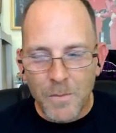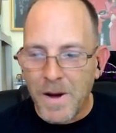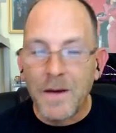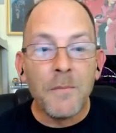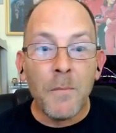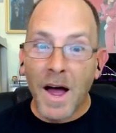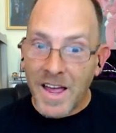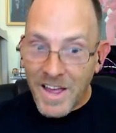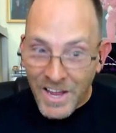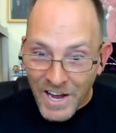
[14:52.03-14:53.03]
My
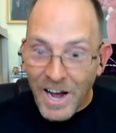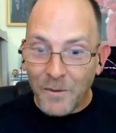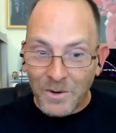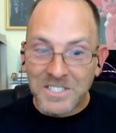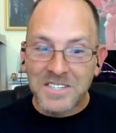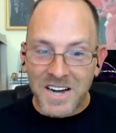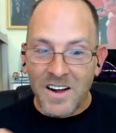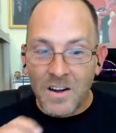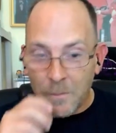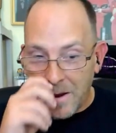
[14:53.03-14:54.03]
gut was
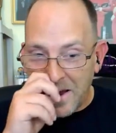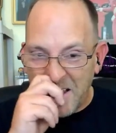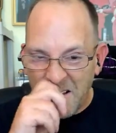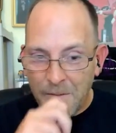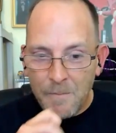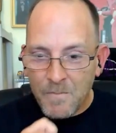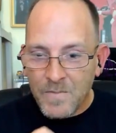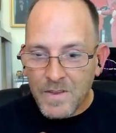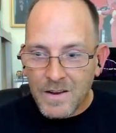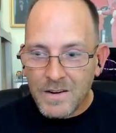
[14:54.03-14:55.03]
telling me
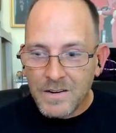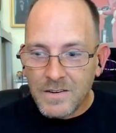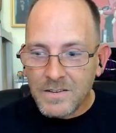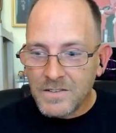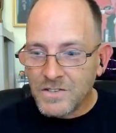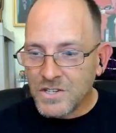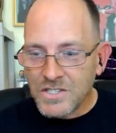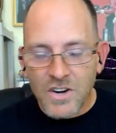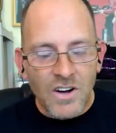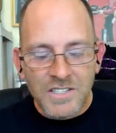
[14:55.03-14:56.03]

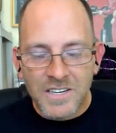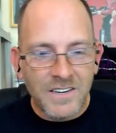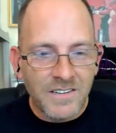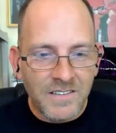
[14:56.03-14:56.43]
just toss it.